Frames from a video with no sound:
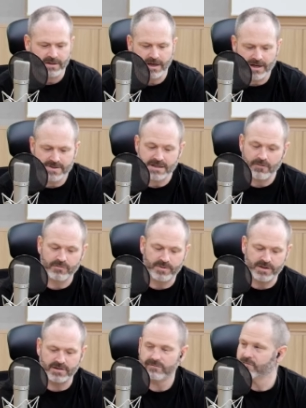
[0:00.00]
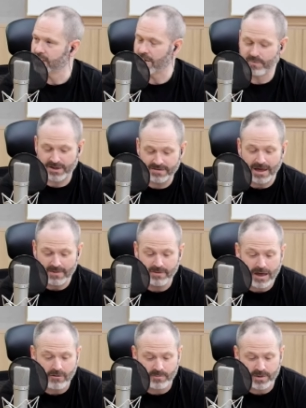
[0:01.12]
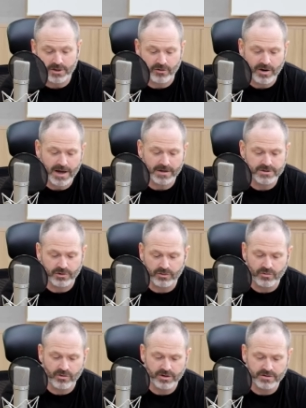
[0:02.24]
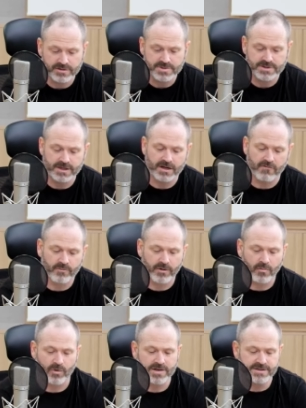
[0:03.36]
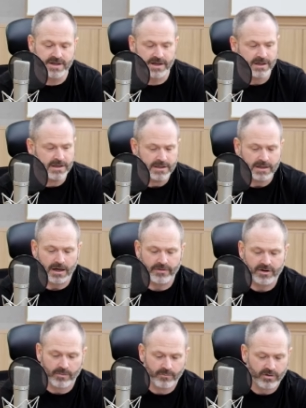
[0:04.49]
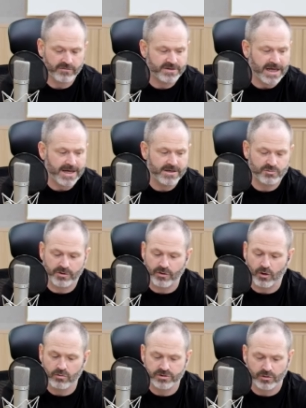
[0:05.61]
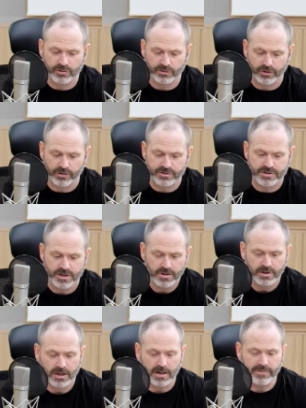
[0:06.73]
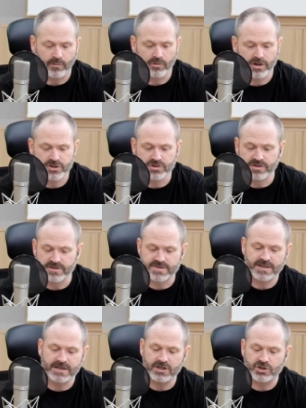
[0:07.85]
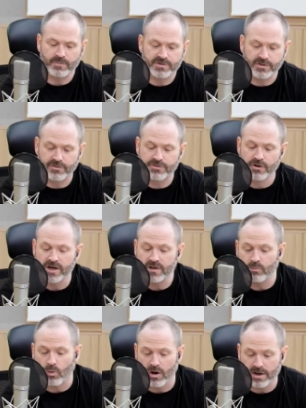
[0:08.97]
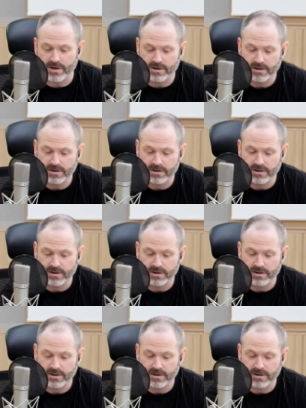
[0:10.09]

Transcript: I guess that would be That'd be, that, that would be correct. So according to the city government on Wednesday, uh, the number of days with ozone alerts uh, that were issued in the city jumped to thirty-one